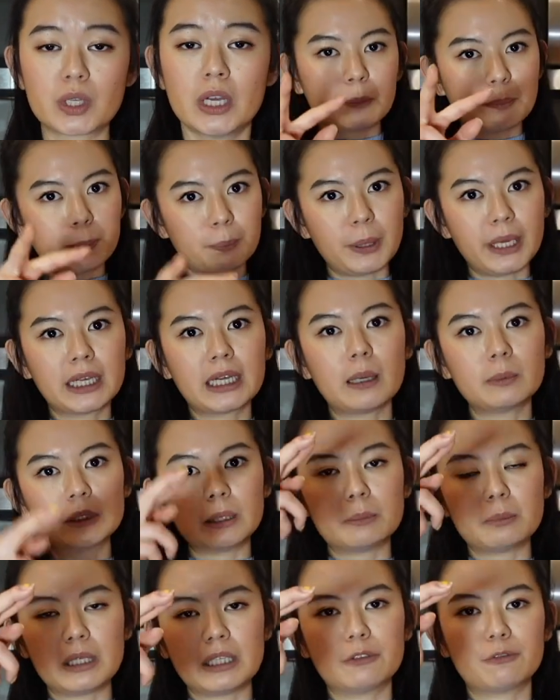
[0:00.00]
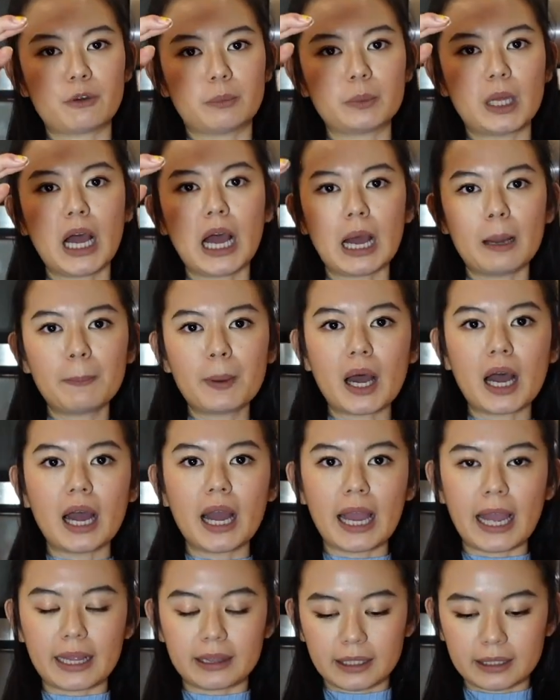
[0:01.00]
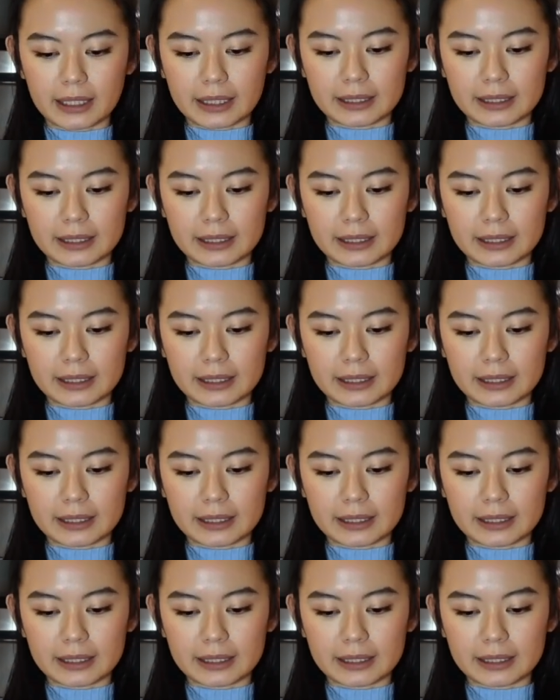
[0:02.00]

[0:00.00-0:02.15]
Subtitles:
They pick up the meat from the hot pot and then